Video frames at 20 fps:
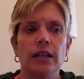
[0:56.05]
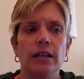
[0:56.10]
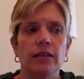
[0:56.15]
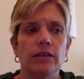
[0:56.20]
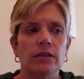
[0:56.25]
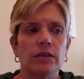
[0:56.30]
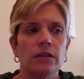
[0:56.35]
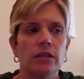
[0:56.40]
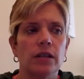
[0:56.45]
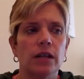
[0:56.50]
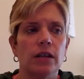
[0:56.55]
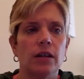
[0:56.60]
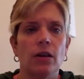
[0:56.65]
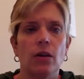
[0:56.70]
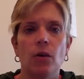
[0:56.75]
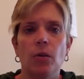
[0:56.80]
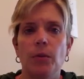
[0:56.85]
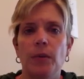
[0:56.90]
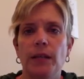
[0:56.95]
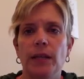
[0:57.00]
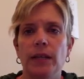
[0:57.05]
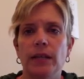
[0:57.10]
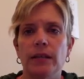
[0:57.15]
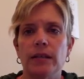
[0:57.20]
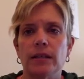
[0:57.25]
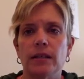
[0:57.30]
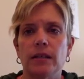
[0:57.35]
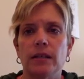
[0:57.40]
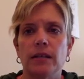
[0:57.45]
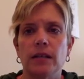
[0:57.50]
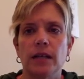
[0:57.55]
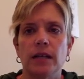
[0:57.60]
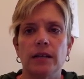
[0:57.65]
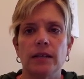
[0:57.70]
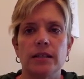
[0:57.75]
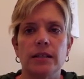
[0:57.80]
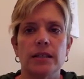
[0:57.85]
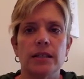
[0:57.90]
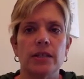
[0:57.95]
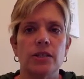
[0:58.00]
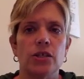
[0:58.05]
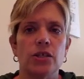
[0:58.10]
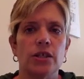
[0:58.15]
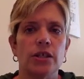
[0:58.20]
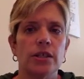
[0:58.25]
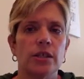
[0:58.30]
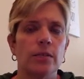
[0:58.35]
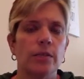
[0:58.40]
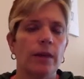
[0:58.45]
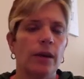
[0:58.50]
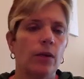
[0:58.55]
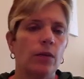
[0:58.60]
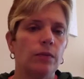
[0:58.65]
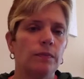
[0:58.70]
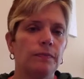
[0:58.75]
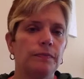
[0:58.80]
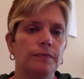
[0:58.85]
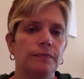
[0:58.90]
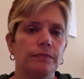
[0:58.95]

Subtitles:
There's a lot of openings, a lot of decisions about